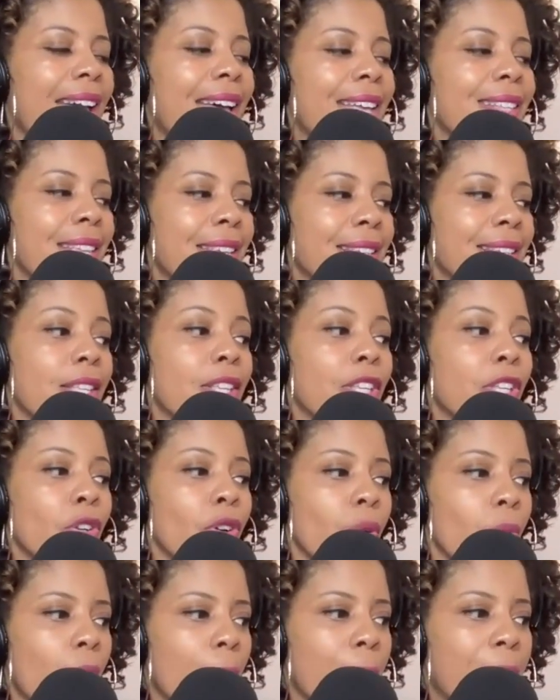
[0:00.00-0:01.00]
I
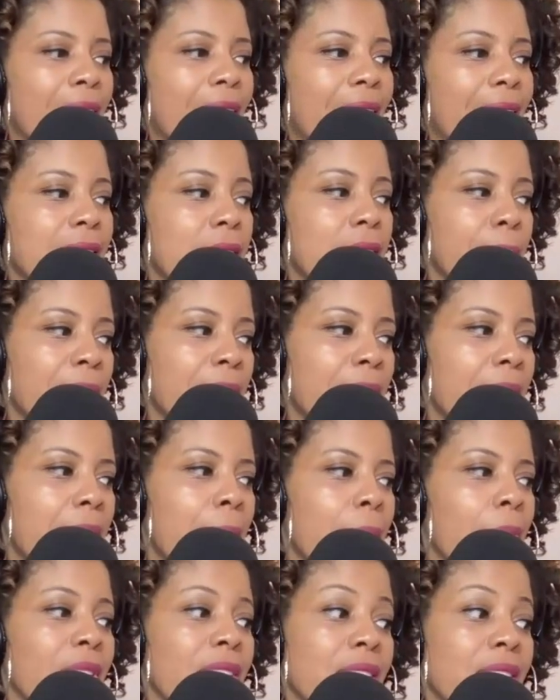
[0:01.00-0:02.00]
speak
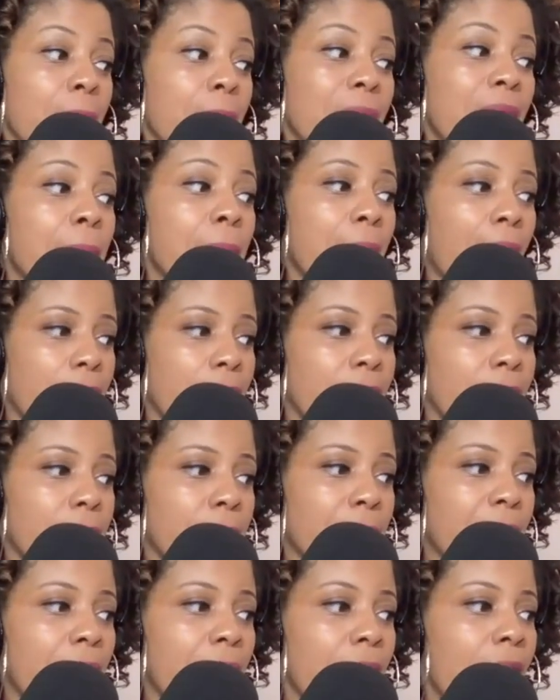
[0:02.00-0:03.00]
up when something
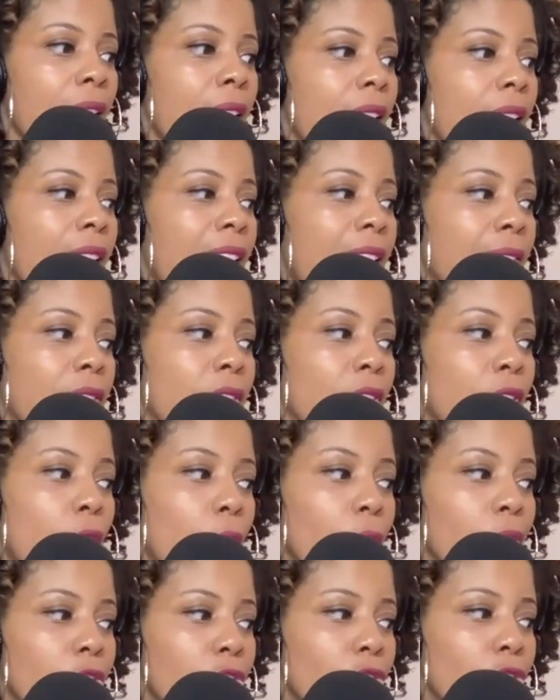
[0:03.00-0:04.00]
bothers me. I have
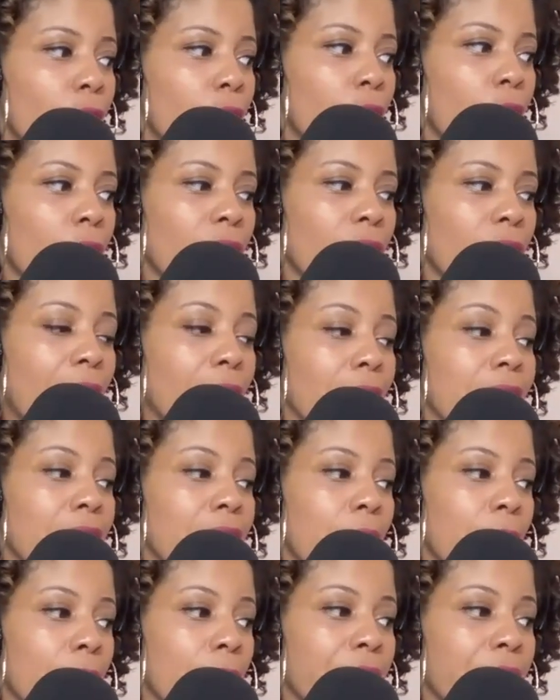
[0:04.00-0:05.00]
no control over how
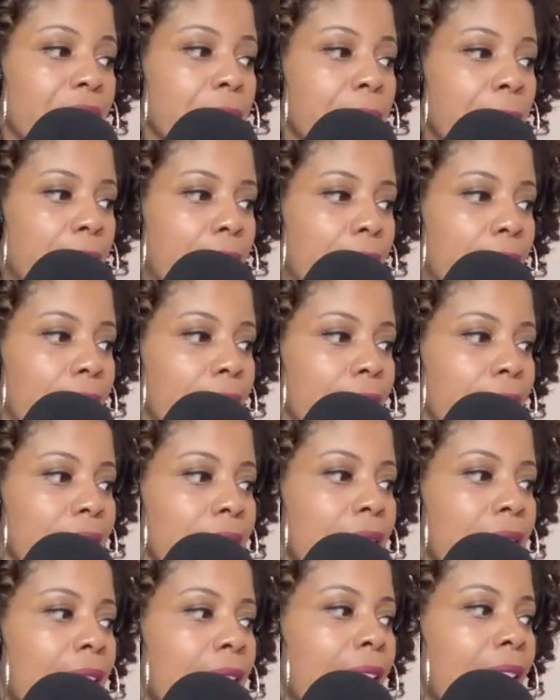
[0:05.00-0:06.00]
someone
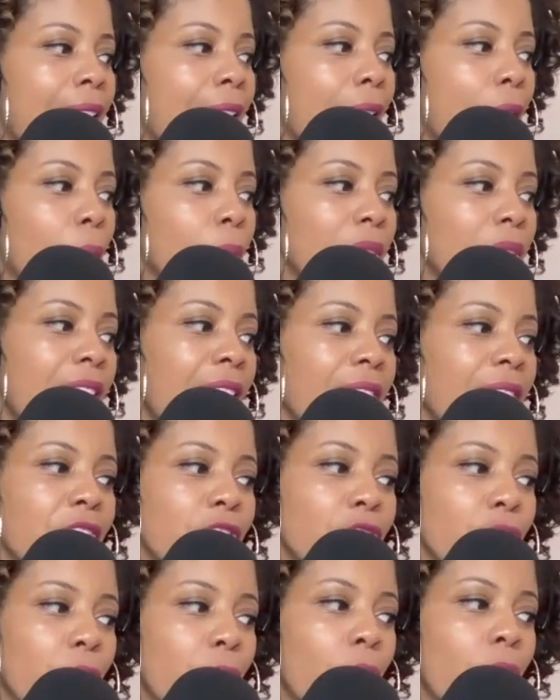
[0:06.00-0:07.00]
responds. I only have
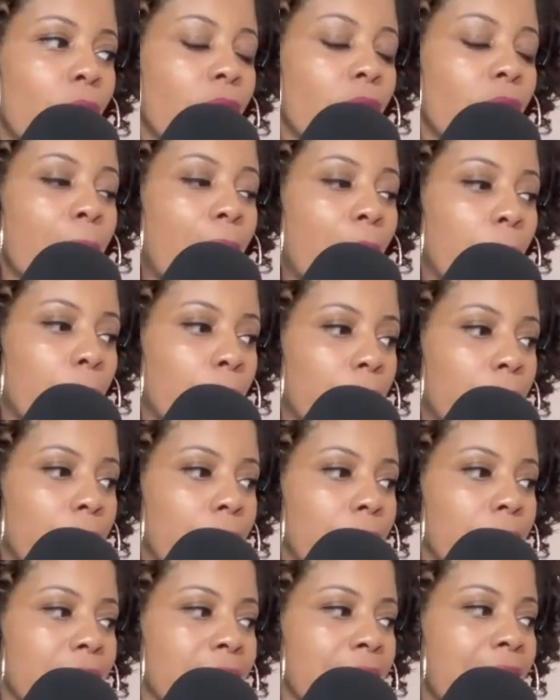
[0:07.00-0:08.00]
control over my
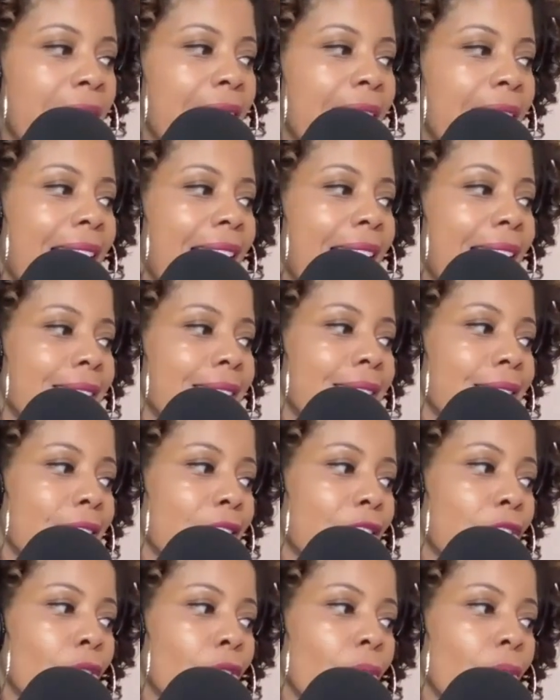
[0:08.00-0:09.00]
words. As a
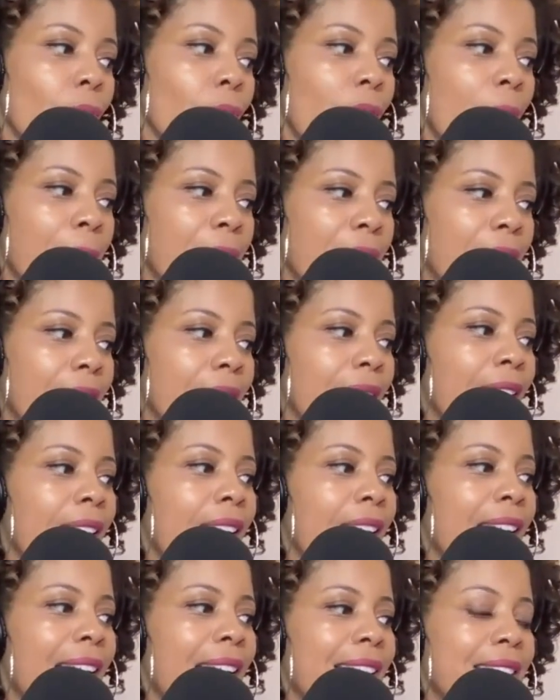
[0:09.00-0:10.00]
secure woman,
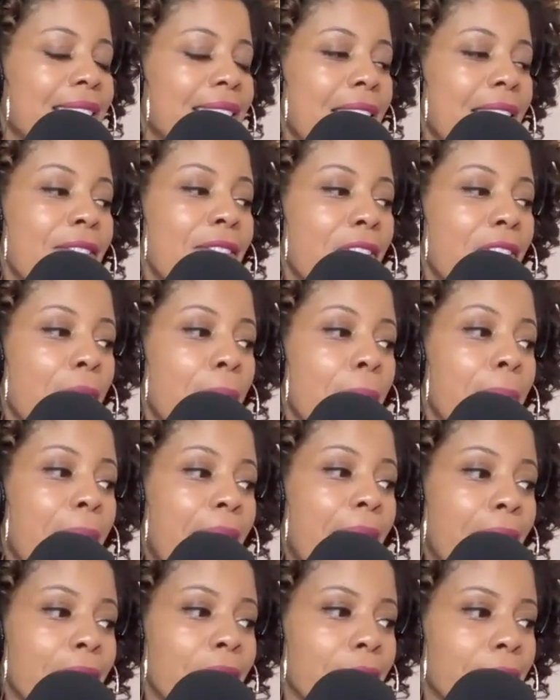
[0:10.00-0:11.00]
I set firm
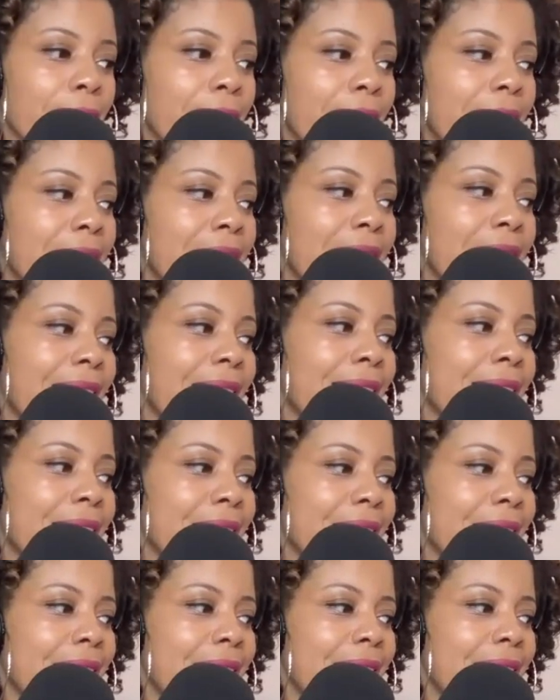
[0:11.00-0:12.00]
boundaries and
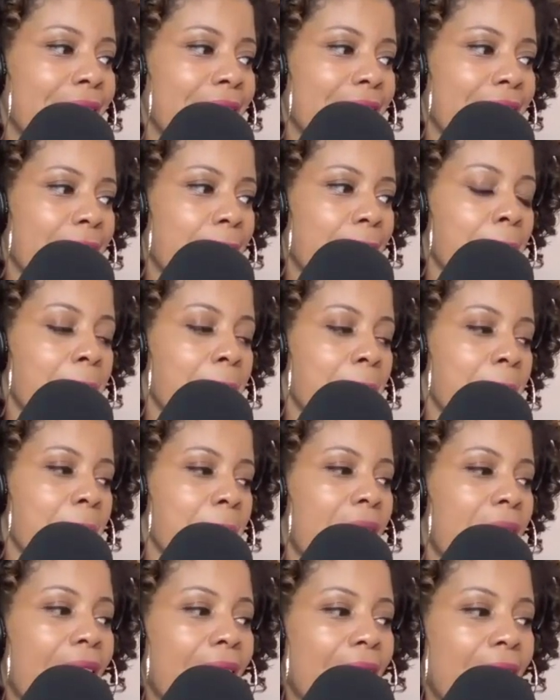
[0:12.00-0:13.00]
stick to them.
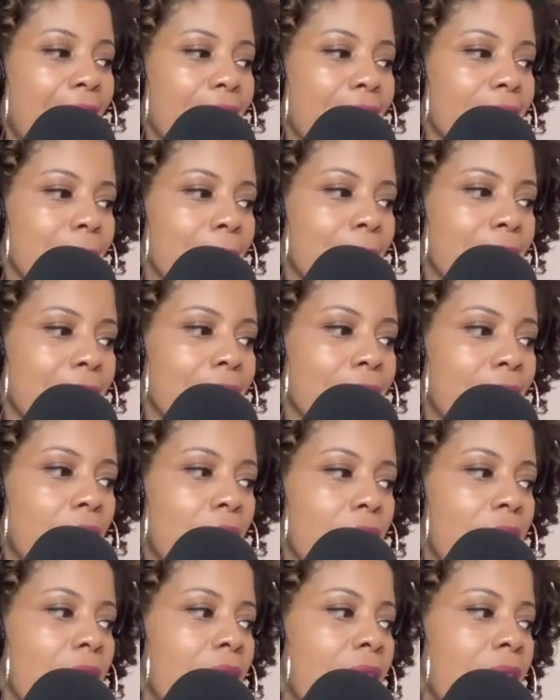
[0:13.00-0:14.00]
I honor
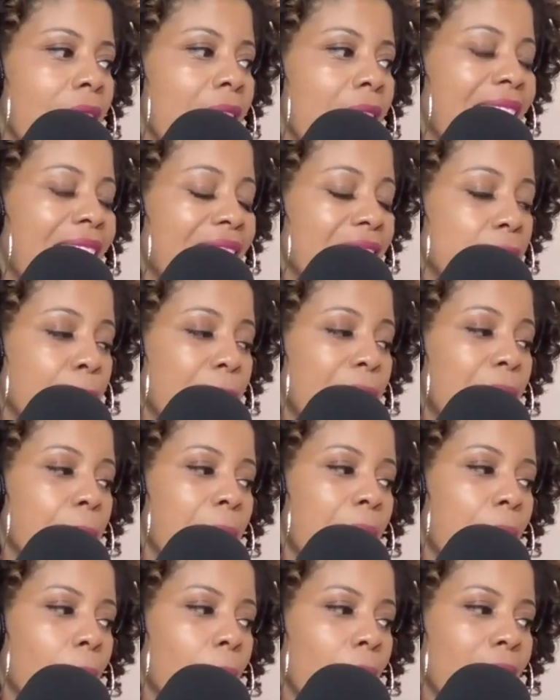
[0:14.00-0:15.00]
myself. I
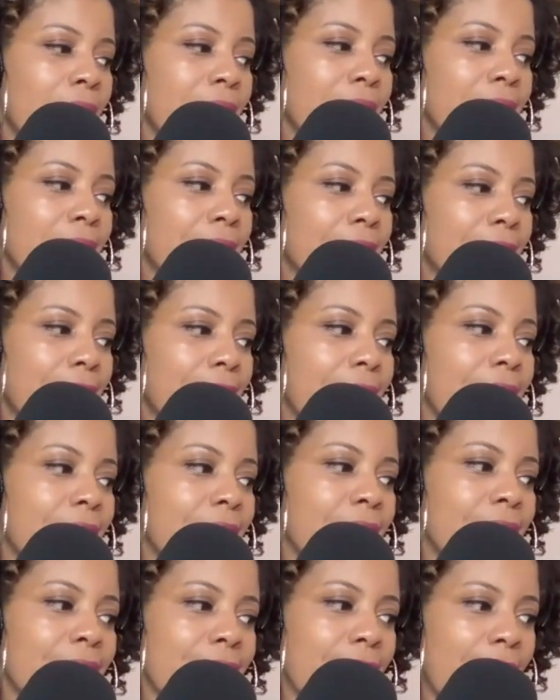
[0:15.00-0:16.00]
speak my wants, needs,
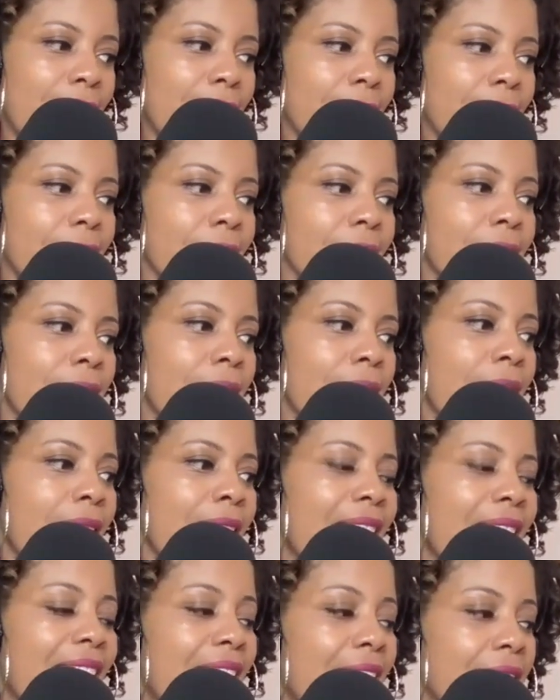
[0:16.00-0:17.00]
and desires.
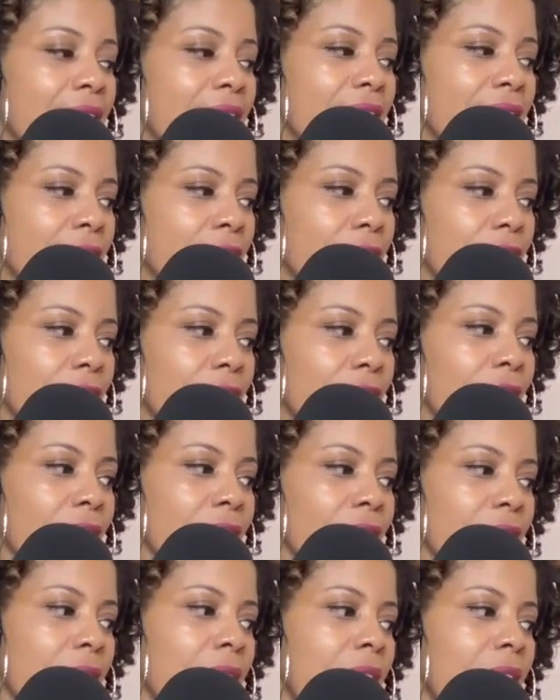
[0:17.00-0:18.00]
I have
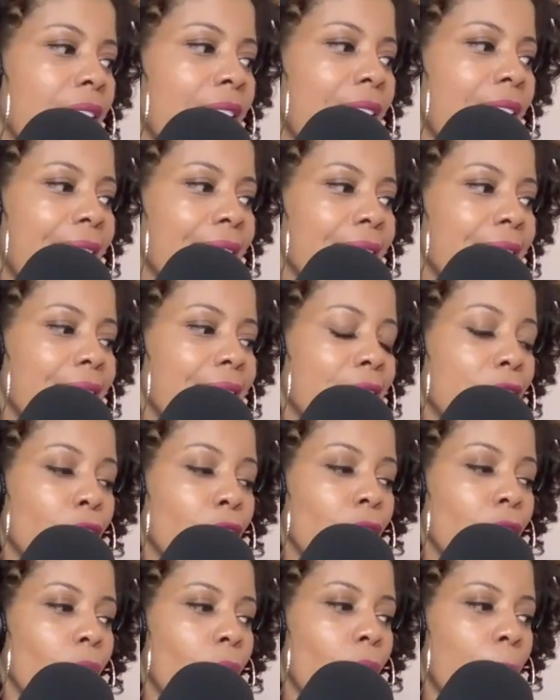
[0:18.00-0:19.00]
standards. As a
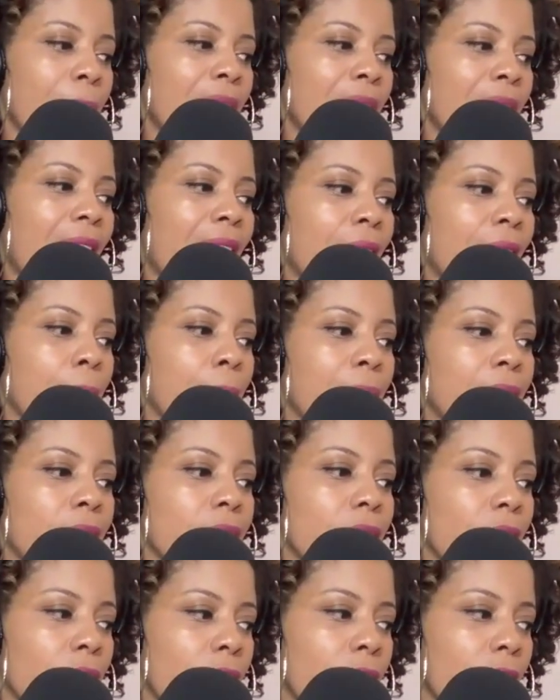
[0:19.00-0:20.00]
secure woman, I am
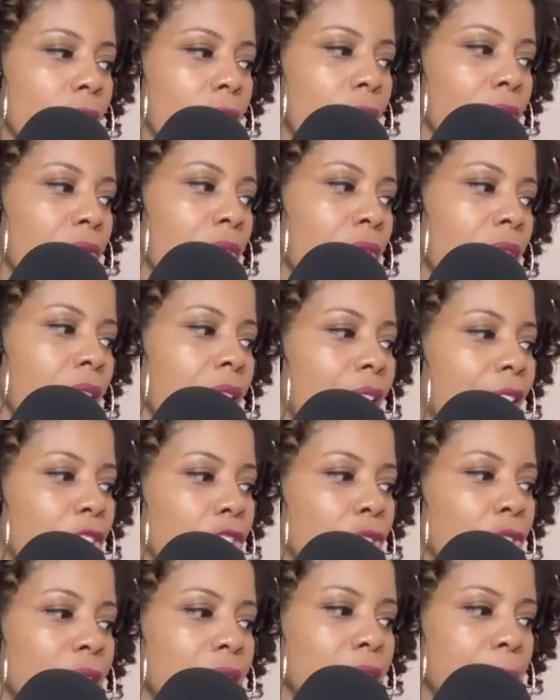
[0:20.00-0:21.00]
assertive and I
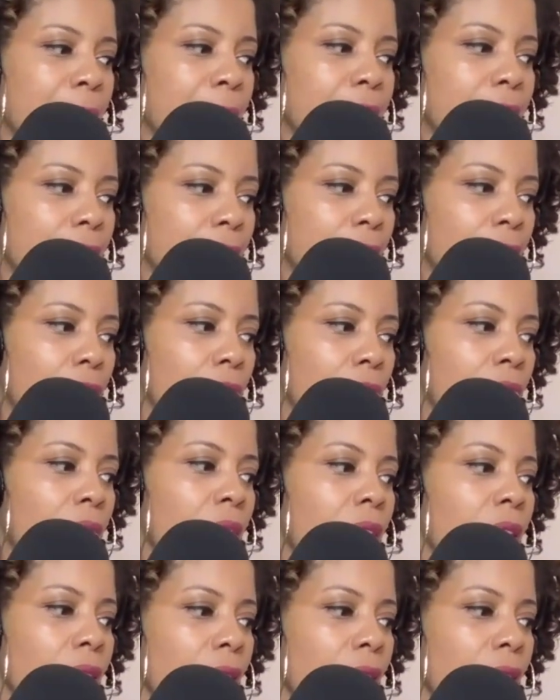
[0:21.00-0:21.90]
trust myself.